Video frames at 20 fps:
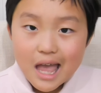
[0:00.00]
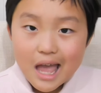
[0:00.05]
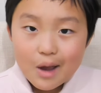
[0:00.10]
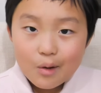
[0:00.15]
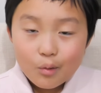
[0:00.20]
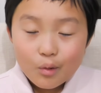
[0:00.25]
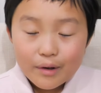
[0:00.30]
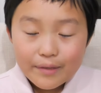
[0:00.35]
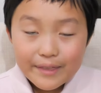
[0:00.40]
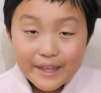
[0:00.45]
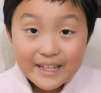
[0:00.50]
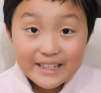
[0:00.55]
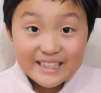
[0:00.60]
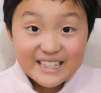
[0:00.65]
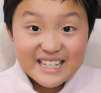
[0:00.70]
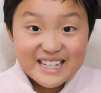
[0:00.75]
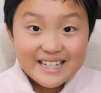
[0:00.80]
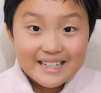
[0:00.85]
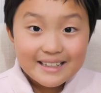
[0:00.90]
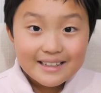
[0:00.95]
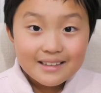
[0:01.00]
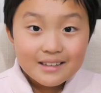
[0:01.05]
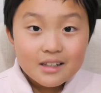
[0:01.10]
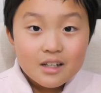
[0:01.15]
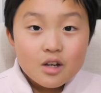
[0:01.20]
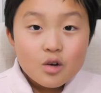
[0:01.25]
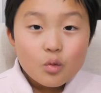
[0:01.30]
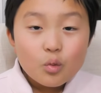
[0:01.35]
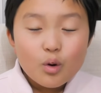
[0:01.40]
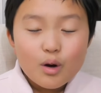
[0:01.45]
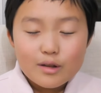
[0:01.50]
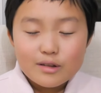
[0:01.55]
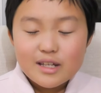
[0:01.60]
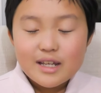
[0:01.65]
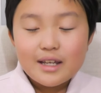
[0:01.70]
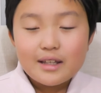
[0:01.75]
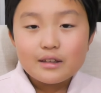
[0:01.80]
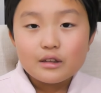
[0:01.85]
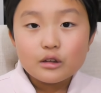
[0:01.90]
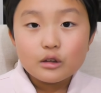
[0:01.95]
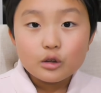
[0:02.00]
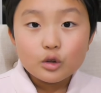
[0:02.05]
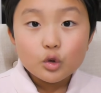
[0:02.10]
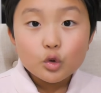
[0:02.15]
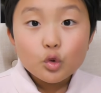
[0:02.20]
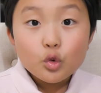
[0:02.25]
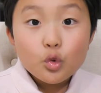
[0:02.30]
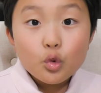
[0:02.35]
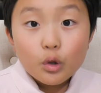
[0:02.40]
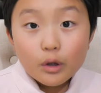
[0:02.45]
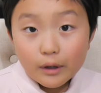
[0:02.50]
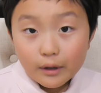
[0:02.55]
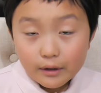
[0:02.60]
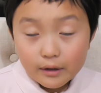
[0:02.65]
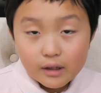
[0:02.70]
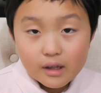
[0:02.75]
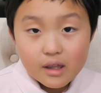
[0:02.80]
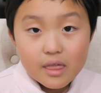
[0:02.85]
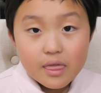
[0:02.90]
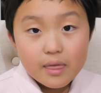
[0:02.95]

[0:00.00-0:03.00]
and what they did was they lured